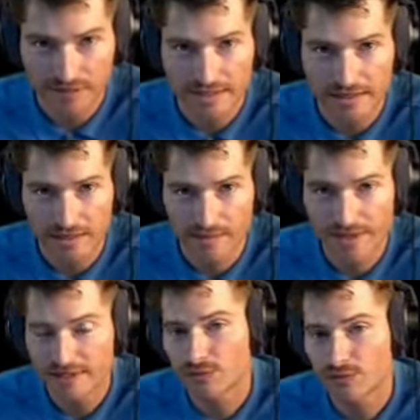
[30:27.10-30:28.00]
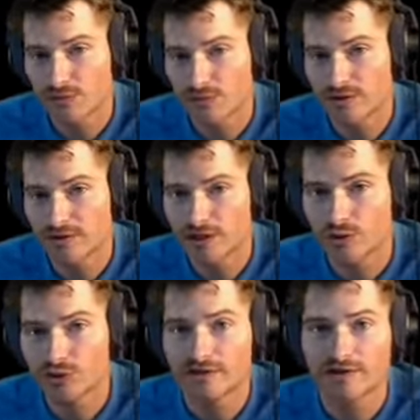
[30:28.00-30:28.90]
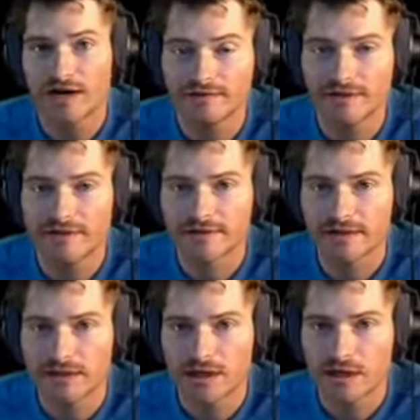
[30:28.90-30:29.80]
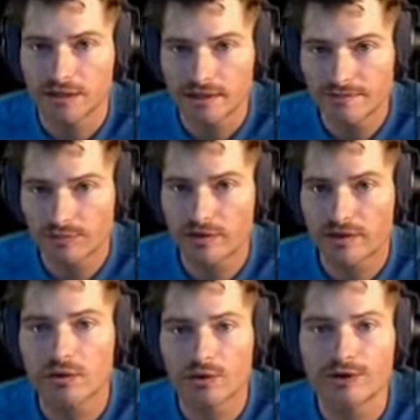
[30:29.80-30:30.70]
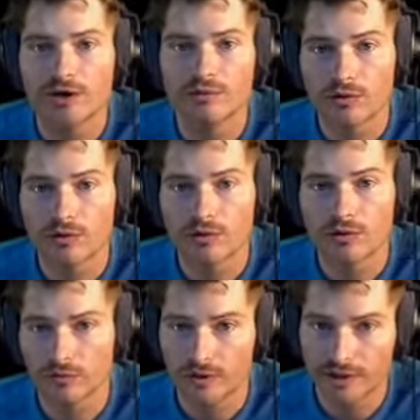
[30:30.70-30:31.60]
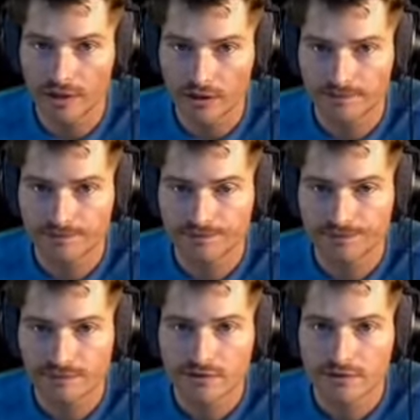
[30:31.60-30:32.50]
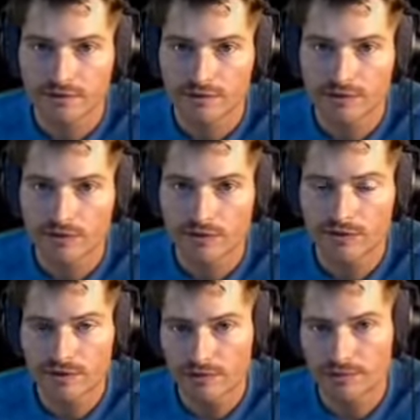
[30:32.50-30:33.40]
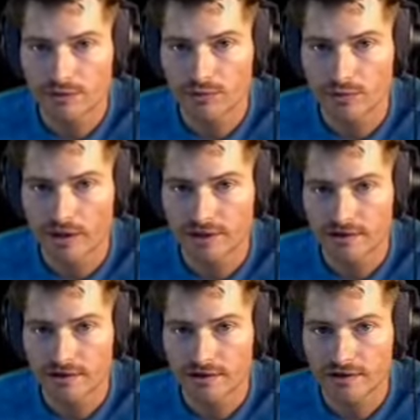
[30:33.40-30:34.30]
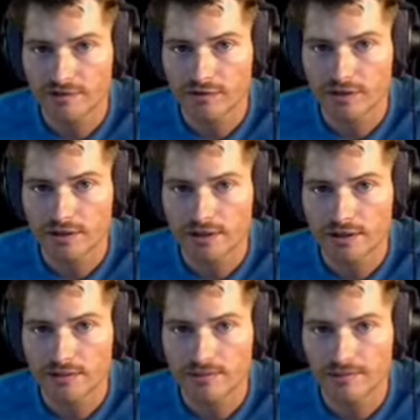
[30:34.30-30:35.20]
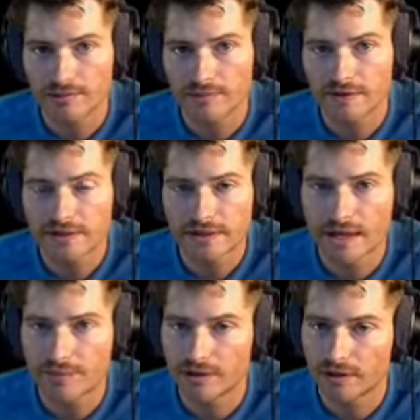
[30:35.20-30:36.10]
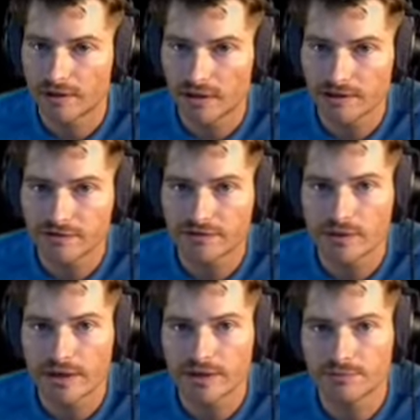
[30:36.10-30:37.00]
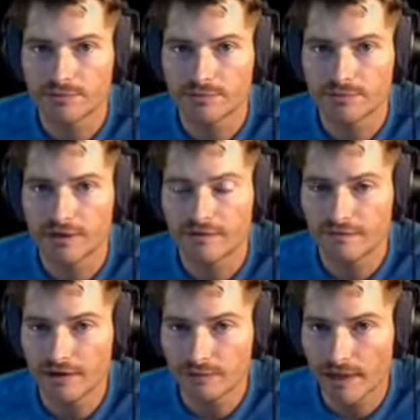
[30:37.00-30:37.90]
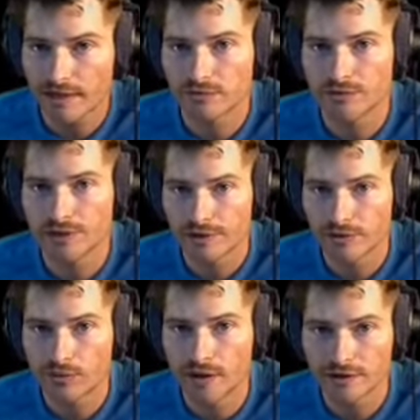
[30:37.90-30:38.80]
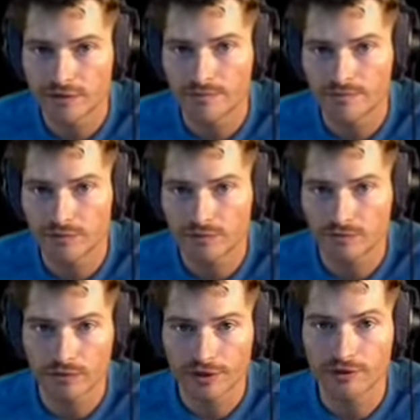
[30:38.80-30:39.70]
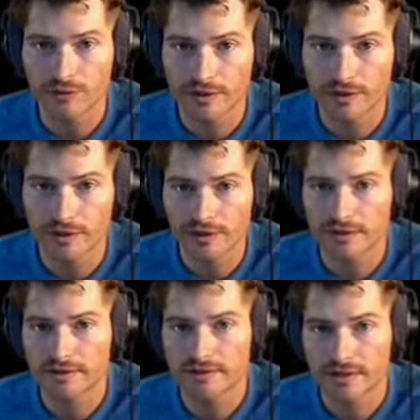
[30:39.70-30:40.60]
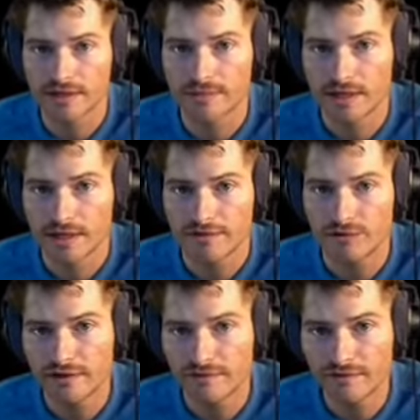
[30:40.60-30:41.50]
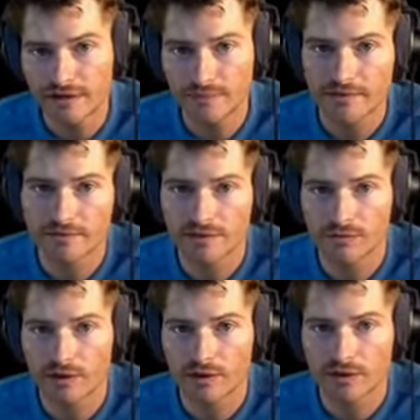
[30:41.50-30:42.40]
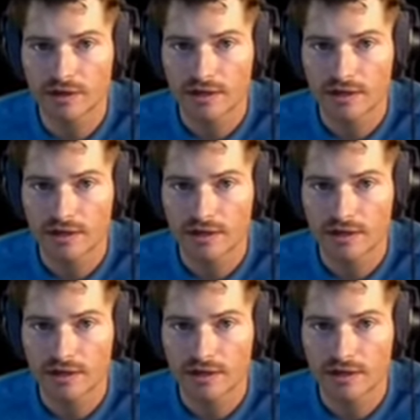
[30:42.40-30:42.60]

The next one, the illusion of confidence. A lot of times we think we know more than we know. So this is a big one to watch out for. This can happen in a lot of different ways, but feedback is a really good way to avoid doing this. If you get feedback from someone,